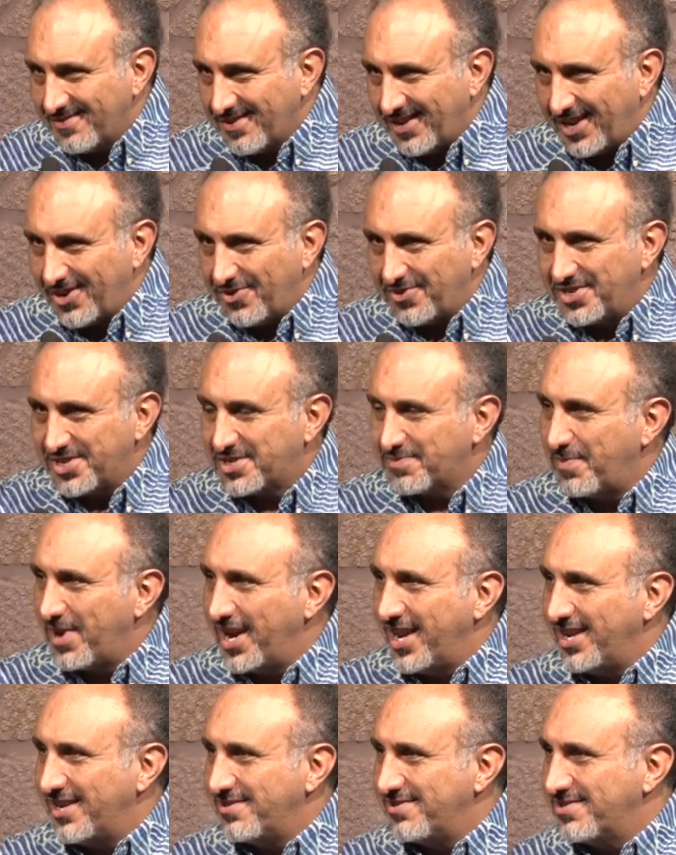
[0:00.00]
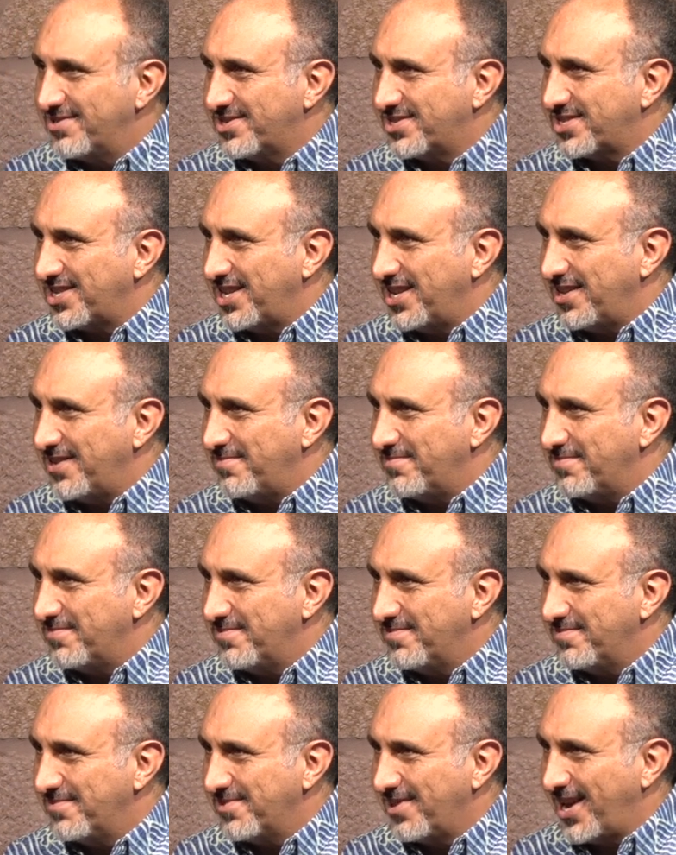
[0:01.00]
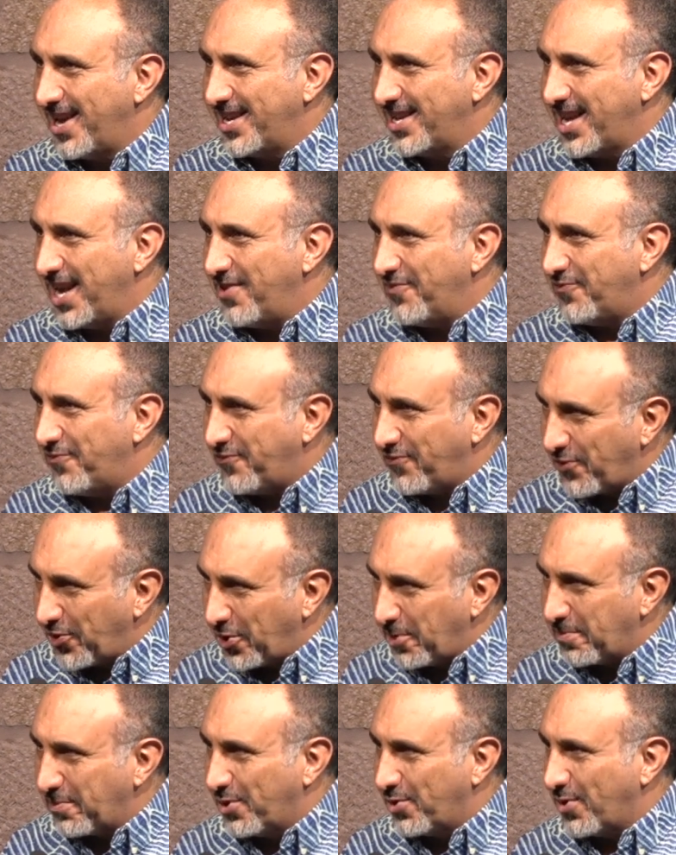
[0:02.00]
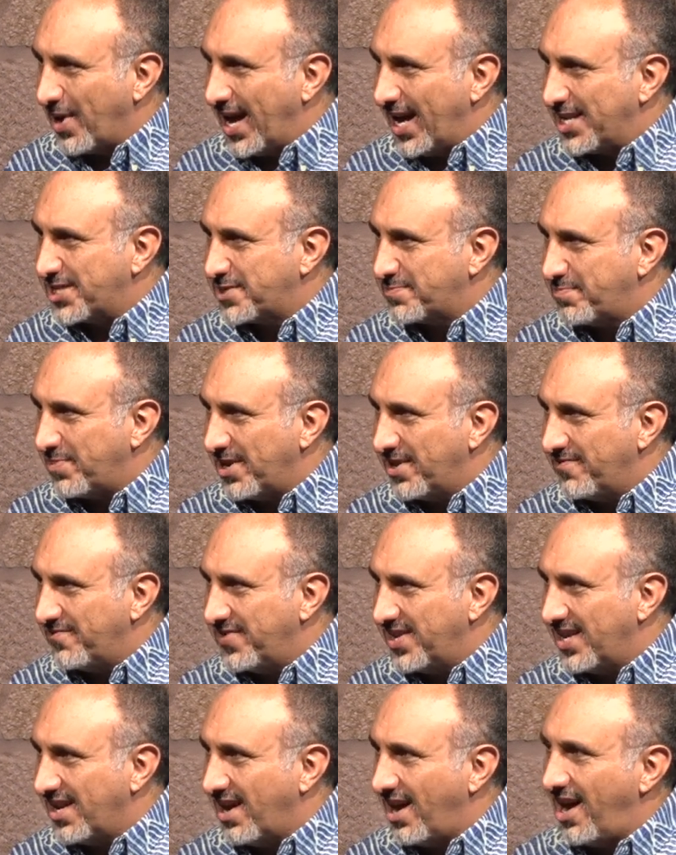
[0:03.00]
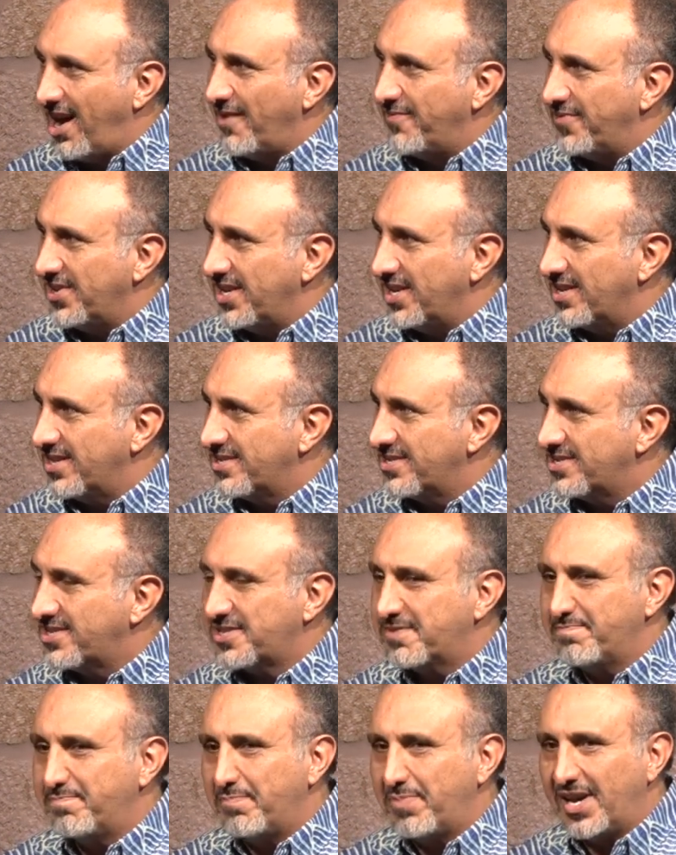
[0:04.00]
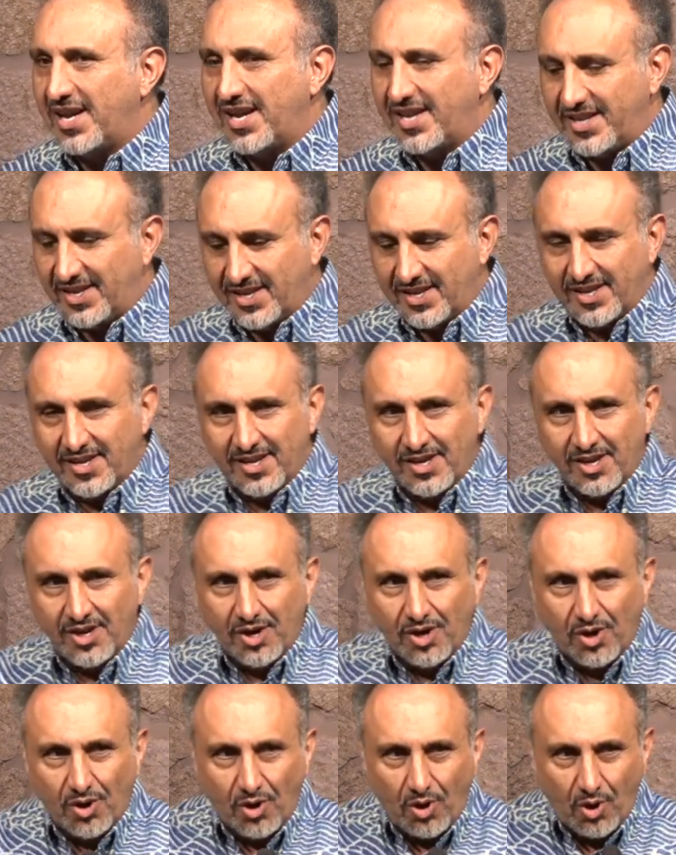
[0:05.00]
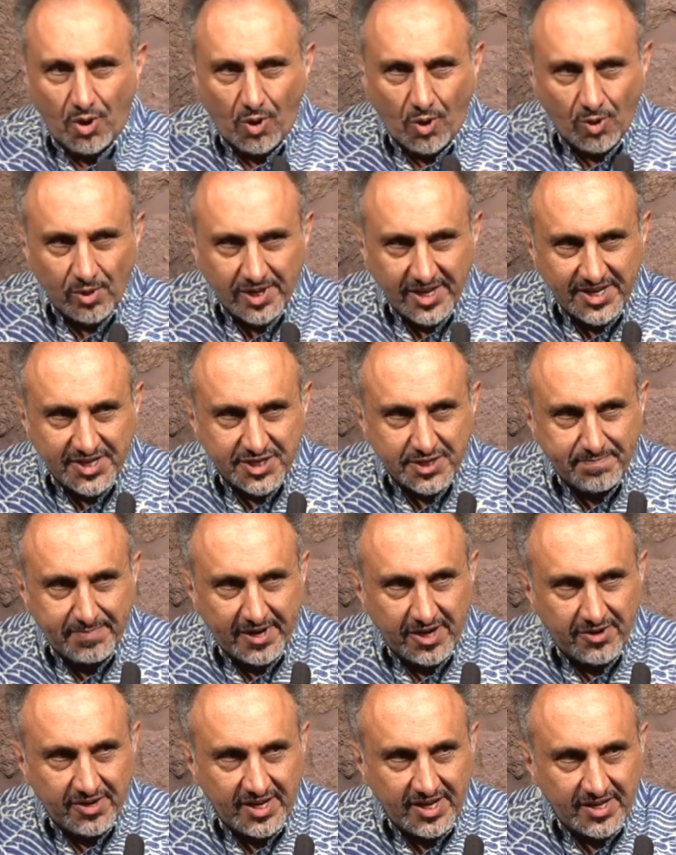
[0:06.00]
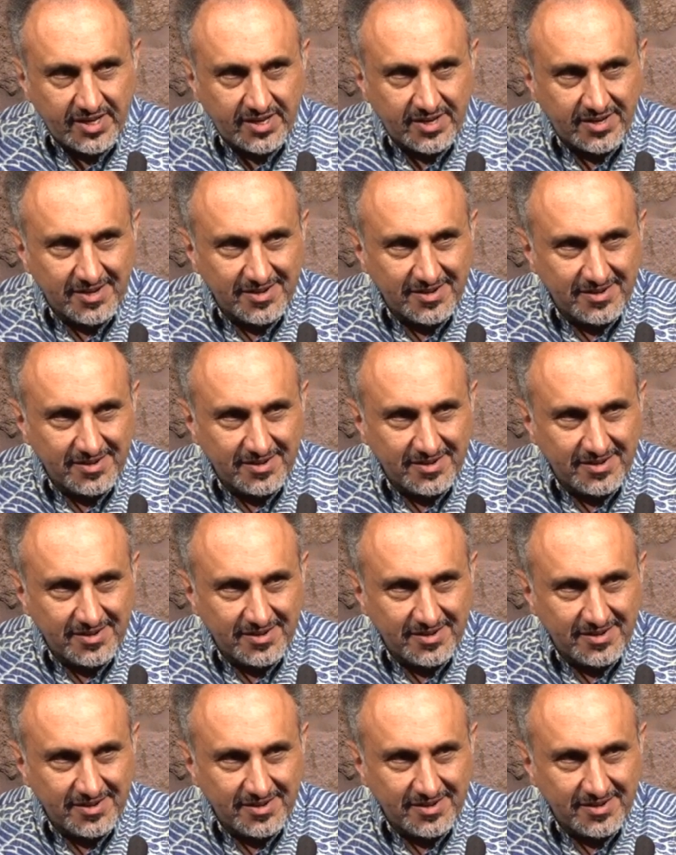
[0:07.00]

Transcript: I know this might seem like a firm grasp of the obvious, but Holy Spirit,